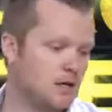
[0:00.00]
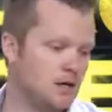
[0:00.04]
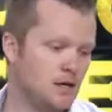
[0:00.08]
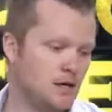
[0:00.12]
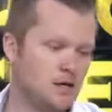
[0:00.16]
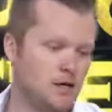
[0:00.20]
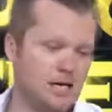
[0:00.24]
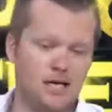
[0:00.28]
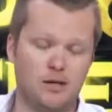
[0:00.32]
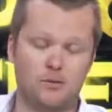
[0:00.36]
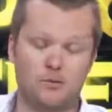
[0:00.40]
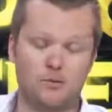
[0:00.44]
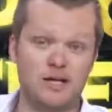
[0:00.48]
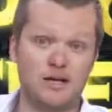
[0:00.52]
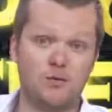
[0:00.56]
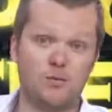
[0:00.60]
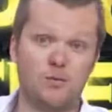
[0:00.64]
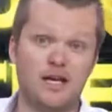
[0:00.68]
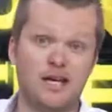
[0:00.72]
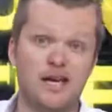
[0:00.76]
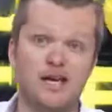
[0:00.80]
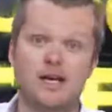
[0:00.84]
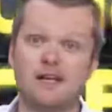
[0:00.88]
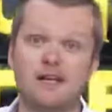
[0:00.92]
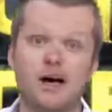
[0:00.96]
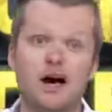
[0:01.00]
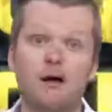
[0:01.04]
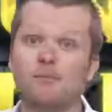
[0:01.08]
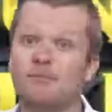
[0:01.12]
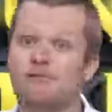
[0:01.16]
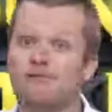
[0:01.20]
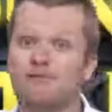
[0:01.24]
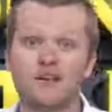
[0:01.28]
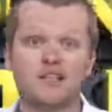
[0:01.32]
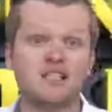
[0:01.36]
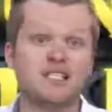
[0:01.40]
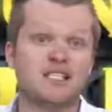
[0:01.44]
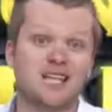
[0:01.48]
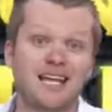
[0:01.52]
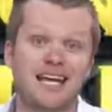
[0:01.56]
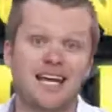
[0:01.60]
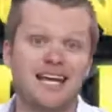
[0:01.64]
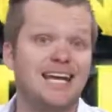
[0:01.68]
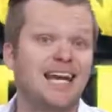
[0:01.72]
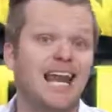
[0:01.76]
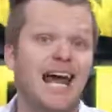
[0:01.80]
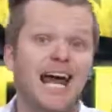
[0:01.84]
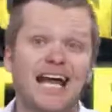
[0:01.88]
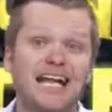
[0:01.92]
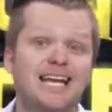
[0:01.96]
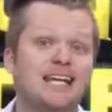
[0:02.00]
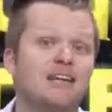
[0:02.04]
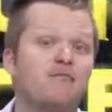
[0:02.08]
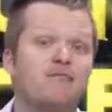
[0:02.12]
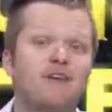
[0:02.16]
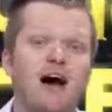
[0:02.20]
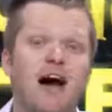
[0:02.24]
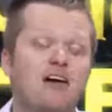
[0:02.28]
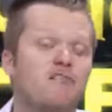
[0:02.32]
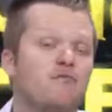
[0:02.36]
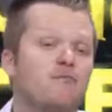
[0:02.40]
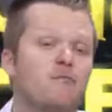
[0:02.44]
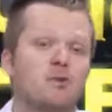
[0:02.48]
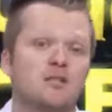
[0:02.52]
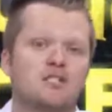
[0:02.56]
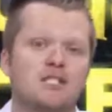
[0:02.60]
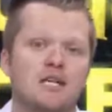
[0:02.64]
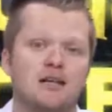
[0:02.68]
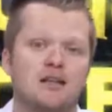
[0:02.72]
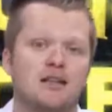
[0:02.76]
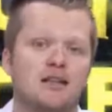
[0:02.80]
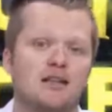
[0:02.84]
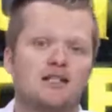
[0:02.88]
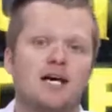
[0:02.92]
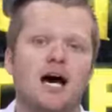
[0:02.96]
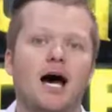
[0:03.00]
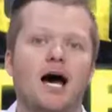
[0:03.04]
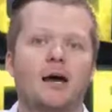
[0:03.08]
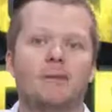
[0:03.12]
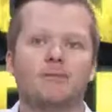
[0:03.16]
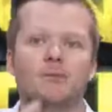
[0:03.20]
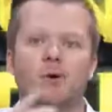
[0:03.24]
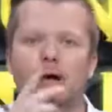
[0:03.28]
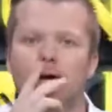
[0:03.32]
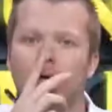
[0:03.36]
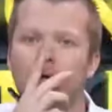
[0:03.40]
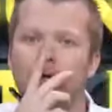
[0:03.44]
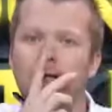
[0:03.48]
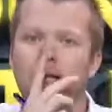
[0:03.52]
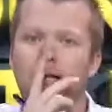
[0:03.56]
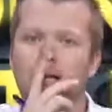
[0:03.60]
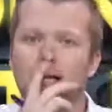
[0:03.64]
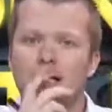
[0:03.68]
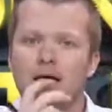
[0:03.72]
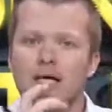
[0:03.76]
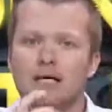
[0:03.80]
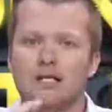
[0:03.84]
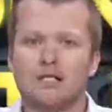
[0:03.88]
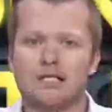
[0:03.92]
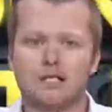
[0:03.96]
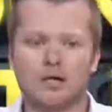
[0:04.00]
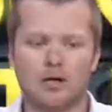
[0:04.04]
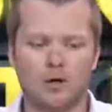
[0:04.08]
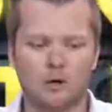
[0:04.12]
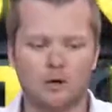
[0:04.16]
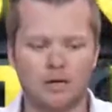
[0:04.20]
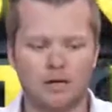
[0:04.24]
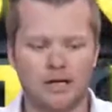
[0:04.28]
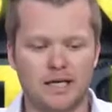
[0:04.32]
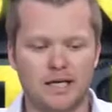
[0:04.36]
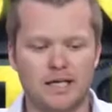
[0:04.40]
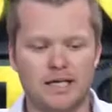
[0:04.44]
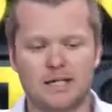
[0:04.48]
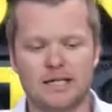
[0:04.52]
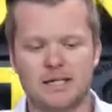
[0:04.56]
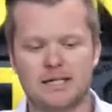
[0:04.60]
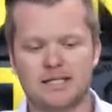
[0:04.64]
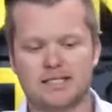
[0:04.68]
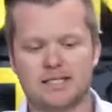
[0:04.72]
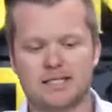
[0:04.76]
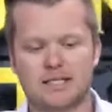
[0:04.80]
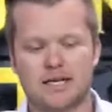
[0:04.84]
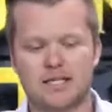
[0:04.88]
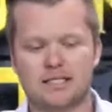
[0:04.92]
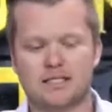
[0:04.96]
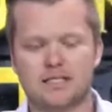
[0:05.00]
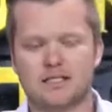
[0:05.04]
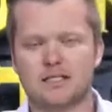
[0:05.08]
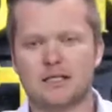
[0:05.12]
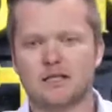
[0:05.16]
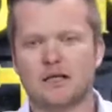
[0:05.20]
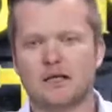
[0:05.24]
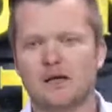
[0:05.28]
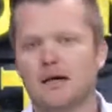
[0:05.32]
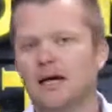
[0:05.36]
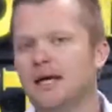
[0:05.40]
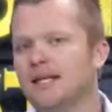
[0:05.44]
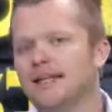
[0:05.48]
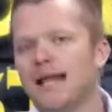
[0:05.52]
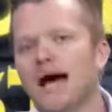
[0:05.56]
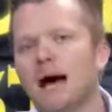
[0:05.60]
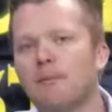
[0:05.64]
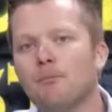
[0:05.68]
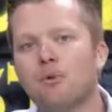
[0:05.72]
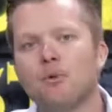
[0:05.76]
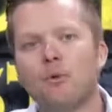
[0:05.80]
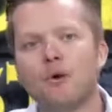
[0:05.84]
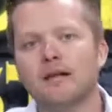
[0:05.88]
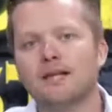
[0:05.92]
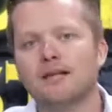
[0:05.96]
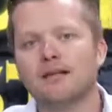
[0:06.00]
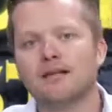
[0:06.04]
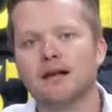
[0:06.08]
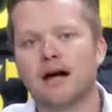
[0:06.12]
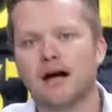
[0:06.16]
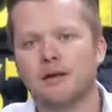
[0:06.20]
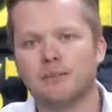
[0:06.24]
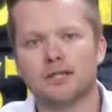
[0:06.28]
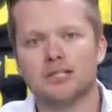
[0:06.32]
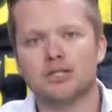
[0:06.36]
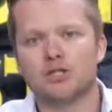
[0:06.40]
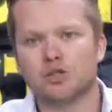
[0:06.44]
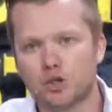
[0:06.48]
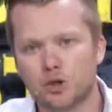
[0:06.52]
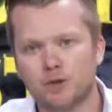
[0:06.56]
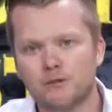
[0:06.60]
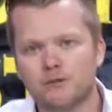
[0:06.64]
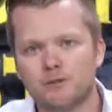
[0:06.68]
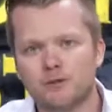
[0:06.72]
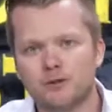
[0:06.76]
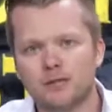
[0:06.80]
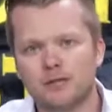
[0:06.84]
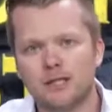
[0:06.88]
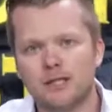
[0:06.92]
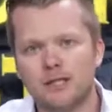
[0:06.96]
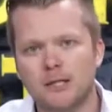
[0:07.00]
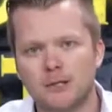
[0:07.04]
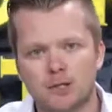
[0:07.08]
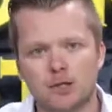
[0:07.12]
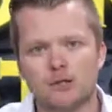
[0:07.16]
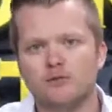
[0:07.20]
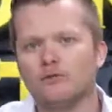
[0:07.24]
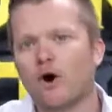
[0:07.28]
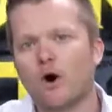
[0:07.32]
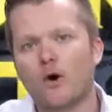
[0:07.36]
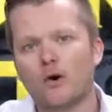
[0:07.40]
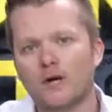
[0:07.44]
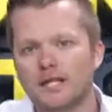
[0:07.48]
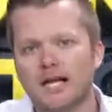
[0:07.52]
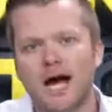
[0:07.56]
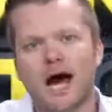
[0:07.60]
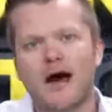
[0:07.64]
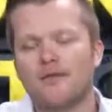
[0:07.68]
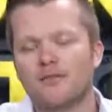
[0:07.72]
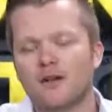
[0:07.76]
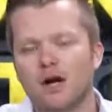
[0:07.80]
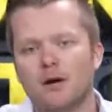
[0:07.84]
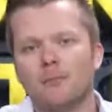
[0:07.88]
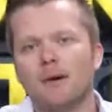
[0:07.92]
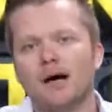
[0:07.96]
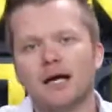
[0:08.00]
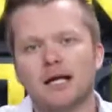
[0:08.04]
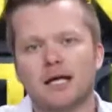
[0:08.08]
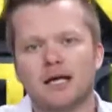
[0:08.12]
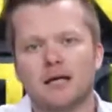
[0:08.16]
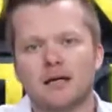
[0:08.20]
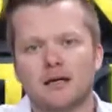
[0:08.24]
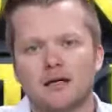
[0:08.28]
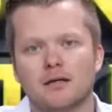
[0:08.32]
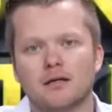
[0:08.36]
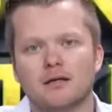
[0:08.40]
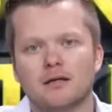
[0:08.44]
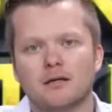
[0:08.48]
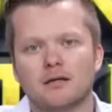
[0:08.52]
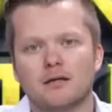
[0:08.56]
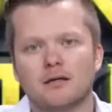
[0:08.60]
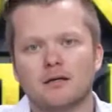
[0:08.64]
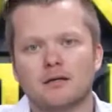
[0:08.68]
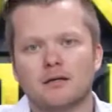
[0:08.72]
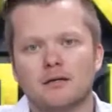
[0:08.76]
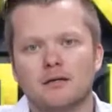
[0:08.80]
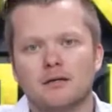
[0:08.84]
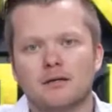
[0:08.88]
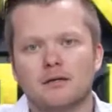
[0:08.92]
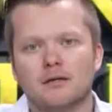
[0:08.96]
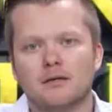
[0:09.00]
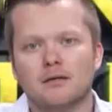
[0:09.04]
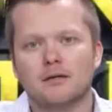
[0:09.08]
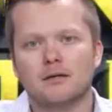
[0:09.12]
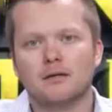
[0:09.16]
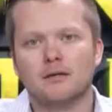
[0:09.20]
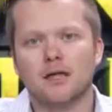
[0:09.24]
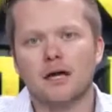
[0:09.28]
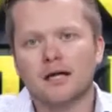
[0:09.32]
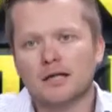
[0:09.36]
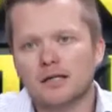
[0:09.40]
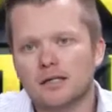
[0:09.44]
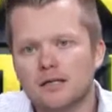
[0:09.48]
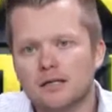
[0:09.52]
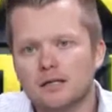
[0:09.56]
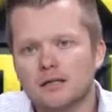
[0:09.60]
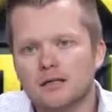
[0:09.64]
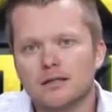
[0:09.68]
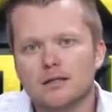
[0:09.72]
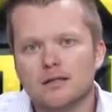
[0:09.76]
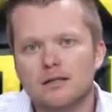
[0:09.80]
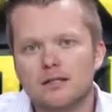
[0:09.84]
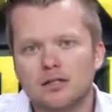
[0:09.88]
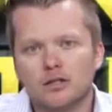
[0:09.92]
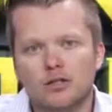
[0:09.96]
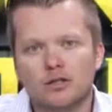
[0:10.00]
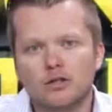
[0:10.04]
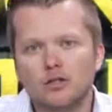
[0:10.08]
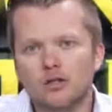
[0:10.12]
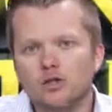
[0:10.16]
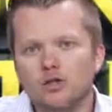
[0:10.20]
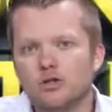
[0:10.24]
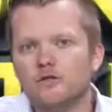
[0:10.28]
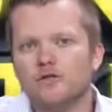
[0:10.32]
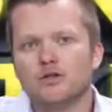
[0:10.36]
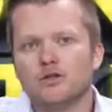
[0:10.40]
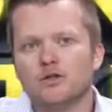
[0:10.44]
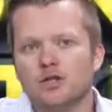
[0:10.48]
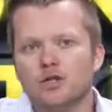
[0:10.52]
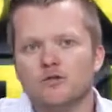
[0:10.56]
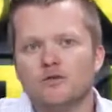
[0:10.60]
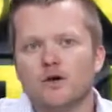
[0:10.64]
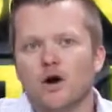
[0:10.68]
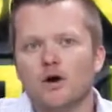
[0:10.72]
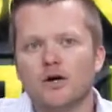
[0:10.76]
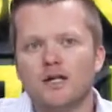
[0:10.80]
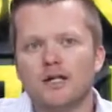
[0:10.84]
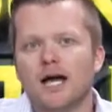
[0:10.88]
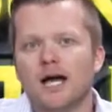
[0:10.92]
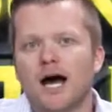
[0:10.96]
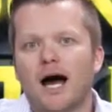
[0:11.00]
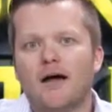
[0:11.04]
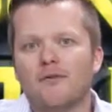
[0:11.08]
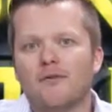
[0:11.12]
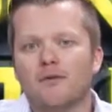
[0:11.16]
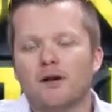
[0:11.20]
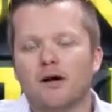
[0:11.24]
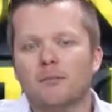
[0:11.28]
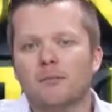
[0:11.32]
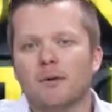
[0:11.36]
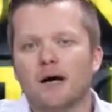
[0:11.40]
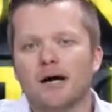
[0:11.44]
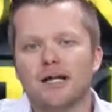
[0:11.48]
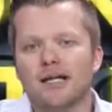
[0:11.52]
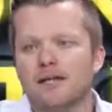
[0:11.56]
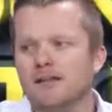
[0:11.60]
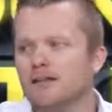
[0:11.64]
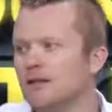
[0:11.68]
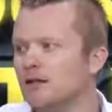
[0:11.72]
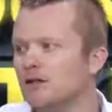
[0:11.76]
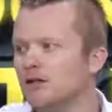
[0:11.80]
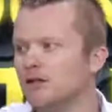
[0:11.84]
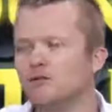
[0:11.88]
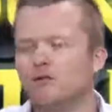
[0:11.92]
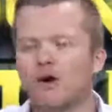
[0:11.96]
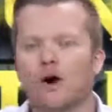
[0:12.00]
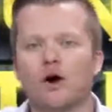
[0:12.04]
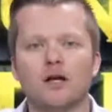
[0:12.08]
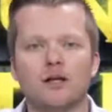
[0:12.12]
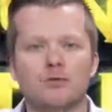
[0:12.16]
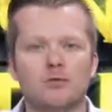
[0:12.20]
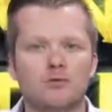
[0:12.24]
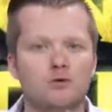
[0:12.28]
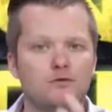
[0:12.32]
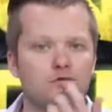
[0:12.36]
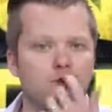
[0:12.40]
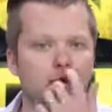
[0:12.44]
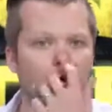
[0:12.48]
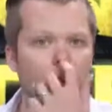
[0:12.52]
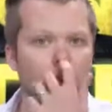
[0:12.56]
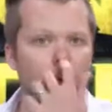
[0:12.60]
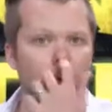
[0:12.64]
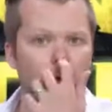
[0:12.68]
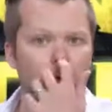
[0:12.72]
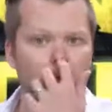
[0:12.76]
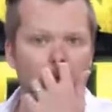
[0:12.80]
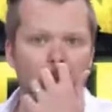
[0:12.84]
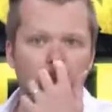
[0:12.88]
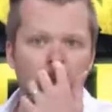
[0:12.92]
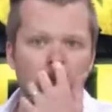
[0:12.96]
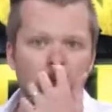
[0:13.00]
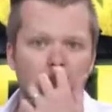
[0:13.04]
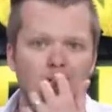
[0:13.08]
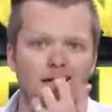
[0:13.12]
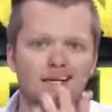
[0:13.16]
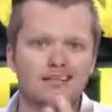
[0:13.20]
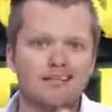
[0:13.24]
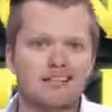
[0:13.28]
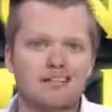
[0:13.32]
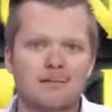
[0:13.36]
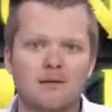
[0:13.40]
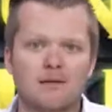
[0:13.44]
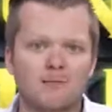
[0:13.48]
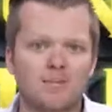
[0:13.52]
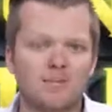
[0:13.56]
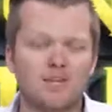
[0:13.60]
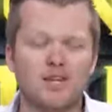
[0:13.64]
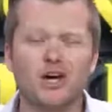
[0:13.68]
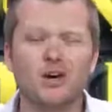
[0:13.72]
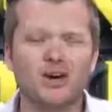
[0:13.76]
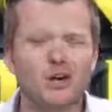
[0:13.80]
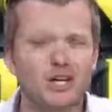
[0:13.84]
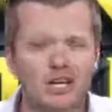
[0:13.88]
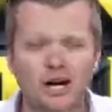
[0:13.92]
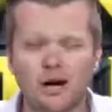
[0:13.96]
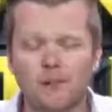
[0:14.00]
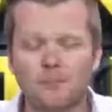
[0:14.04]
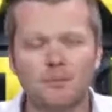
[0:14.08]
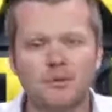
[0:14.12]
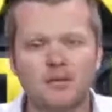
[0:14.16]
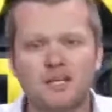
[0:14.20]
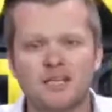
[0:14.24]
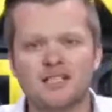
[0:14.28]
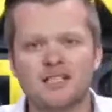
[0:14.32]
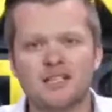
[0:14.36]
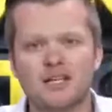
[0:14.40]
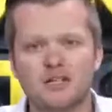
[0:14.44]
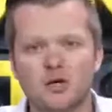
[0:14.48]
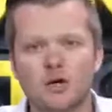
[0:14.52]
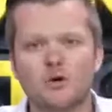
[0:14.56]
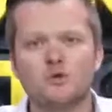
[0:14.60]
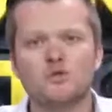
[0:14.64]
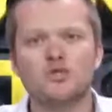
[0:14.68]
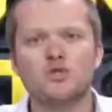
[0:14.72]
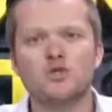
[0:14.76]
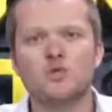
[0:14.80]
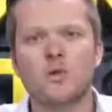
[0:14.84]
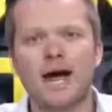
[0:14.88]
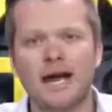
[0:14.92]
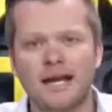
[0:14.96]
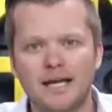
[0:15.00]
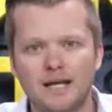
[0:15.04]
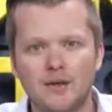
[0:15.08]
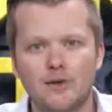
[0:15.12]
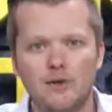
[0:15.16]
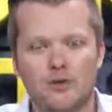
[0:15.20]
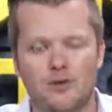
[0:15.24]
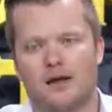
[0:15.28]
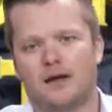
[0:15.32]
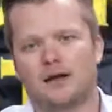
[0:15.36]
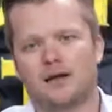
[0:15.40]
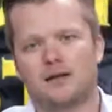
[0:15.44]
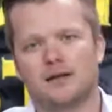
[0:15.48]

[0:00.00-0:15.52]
And we we end up fixing it 95% of the time, right? So it, it's it's at that point, I mean, truthfully, you've already gotten their money. Like you, right. you've, you've already gotten their money that you've already moved down the road. There are companies that don't do anything